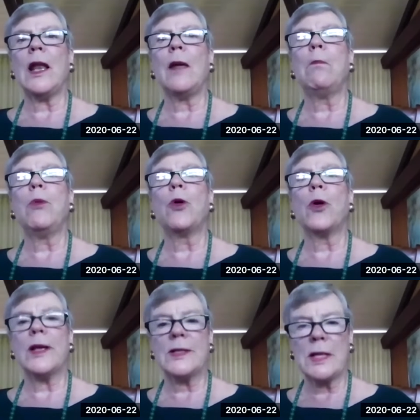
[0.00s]

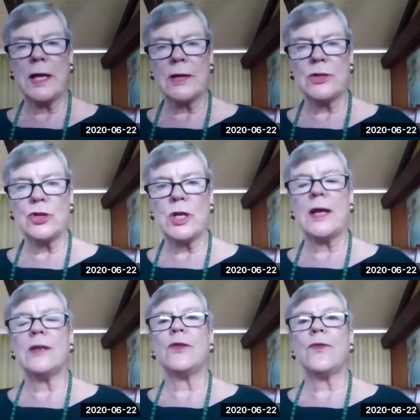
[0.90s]
laboriously
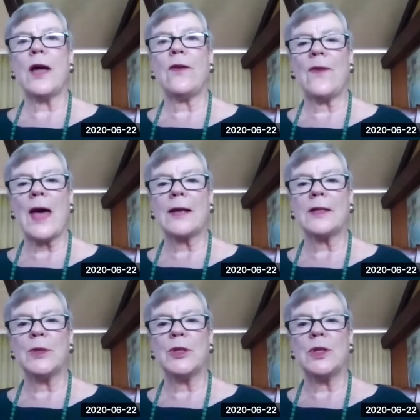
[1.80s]
exchanged via
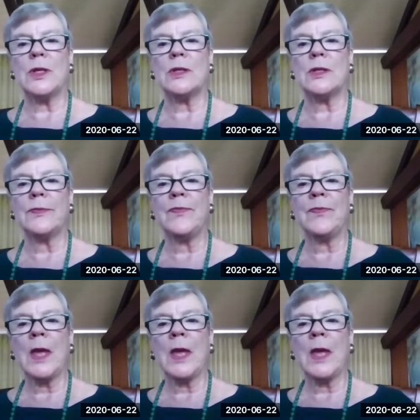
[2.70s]
fax machines.